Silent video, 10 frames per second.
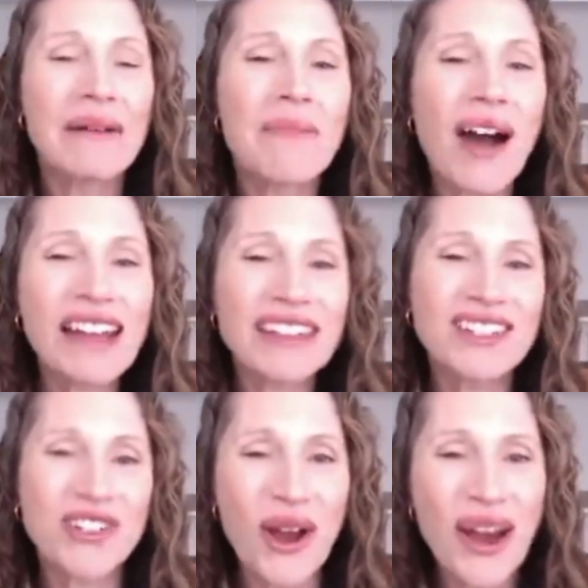My
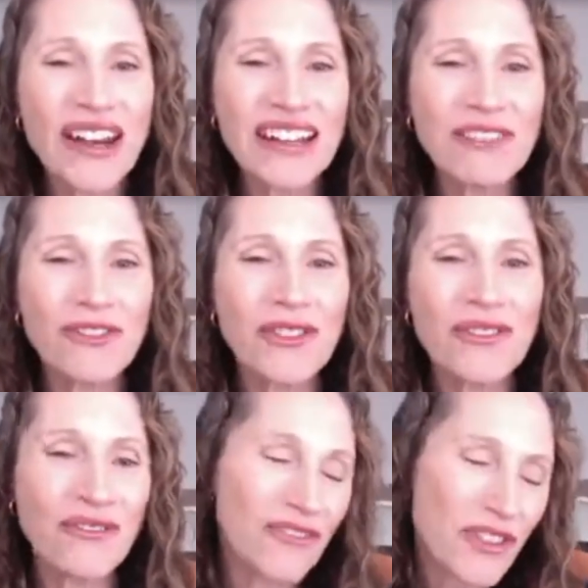journey,
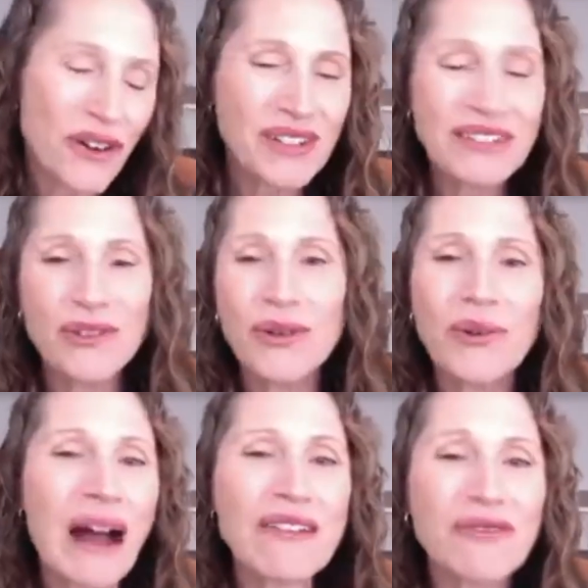for those of you who
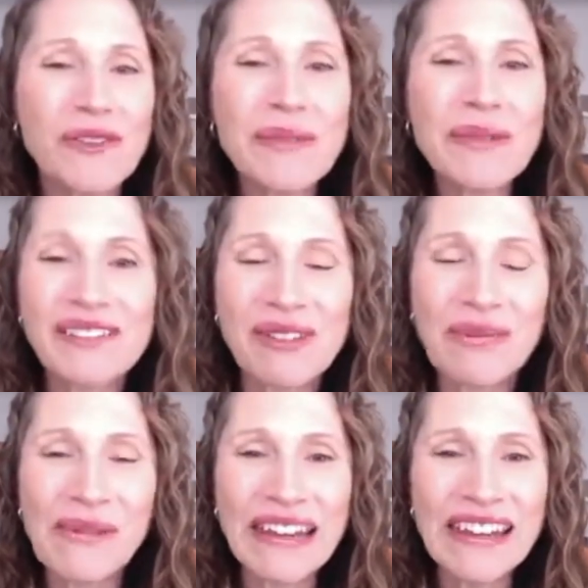aren't familiar with
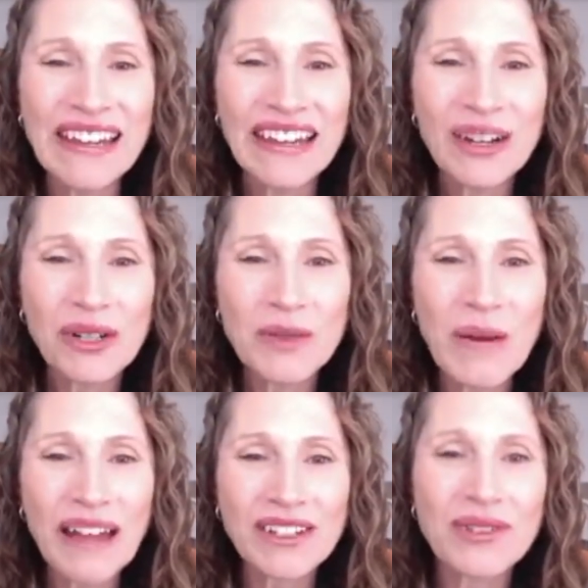me, goes
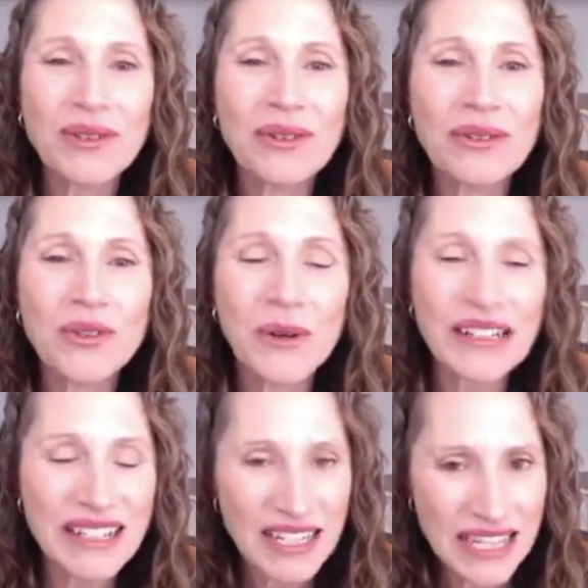back to
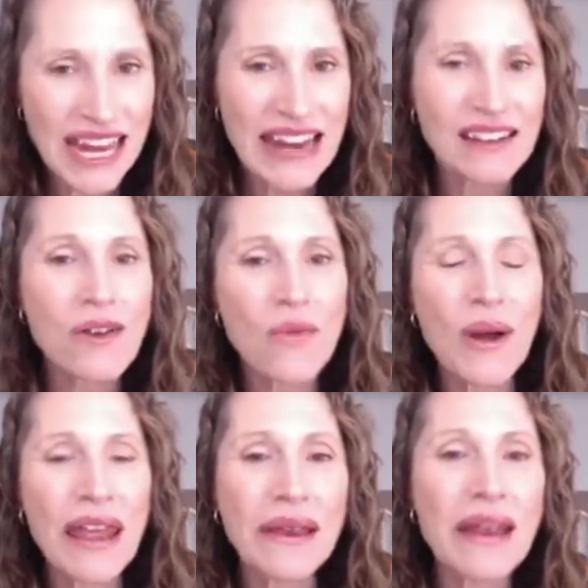2016
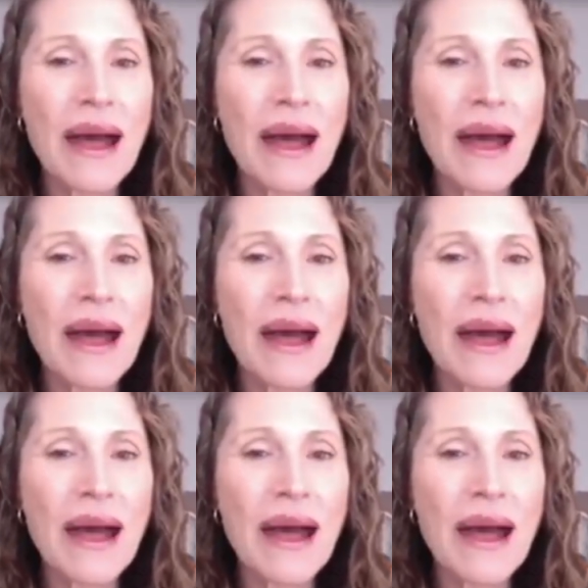when